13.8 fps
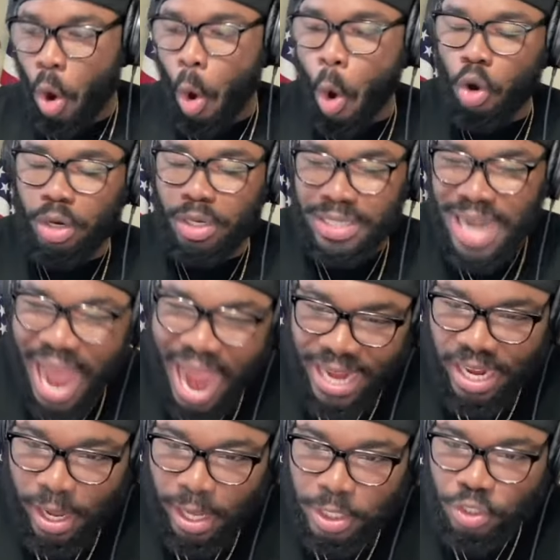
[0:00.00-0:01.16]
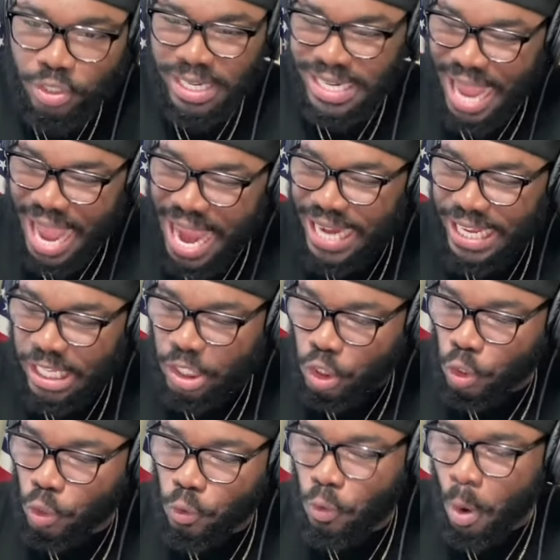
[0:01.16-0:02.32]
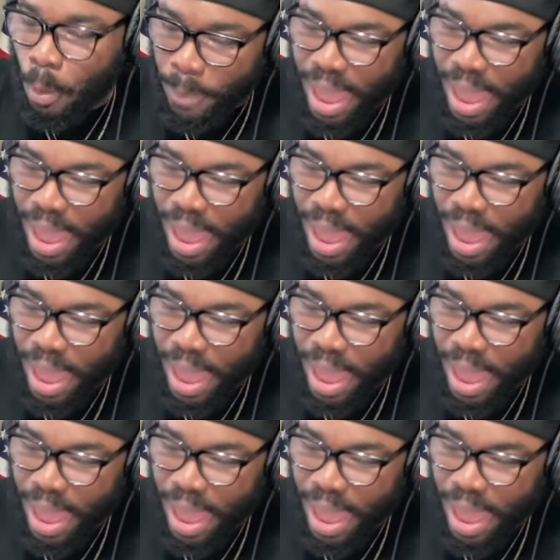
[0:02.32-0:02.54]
on 982